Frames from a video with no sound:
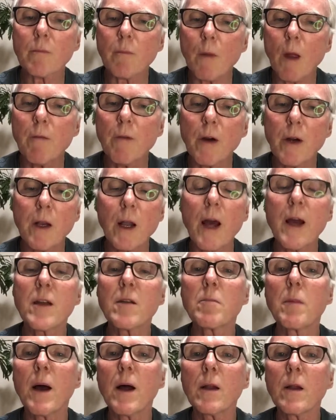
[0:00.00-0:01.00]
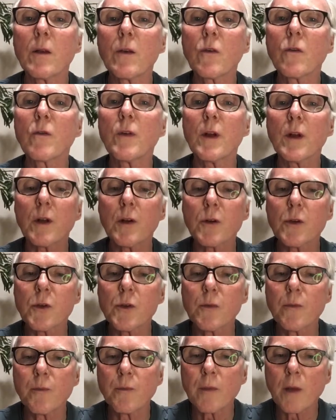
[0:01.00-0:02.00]
Very light, balanced finish.
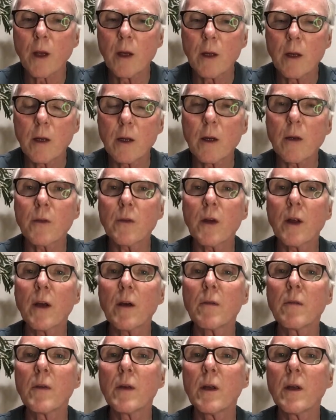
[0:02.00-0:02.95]
It doesn't have